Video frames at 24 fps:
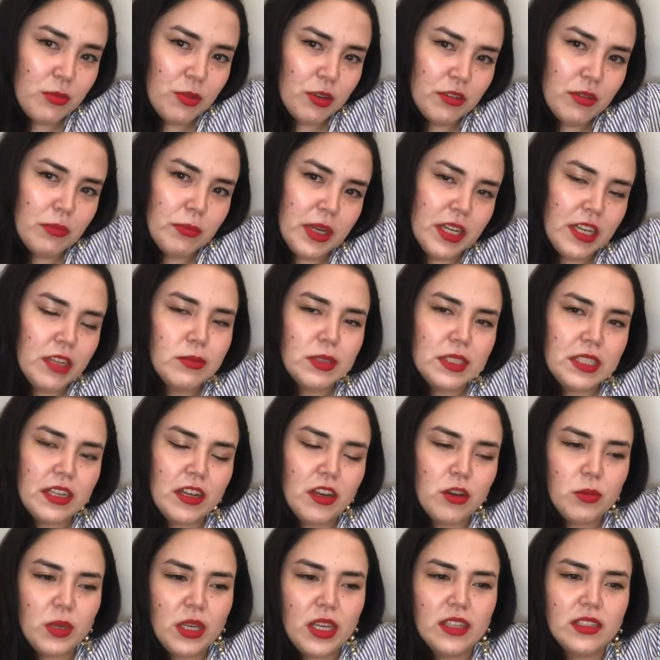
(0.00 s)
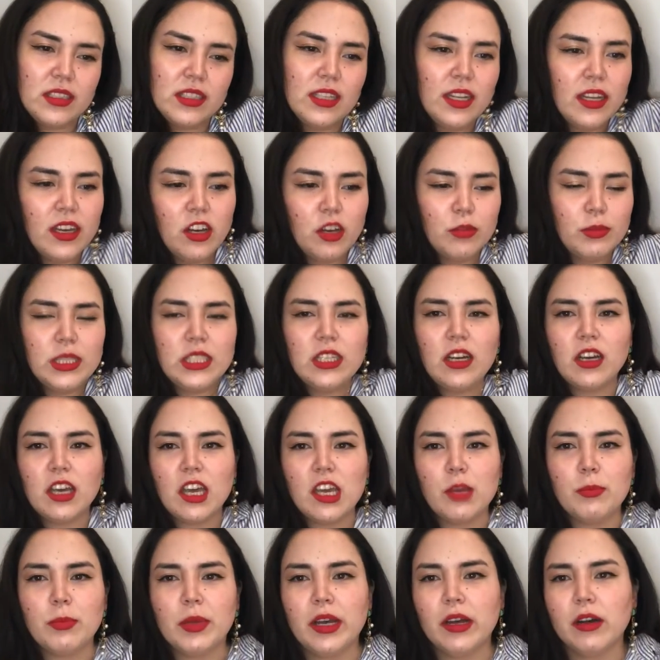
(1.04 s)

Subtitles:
everyone, my name is Naomi, and today I'll be talking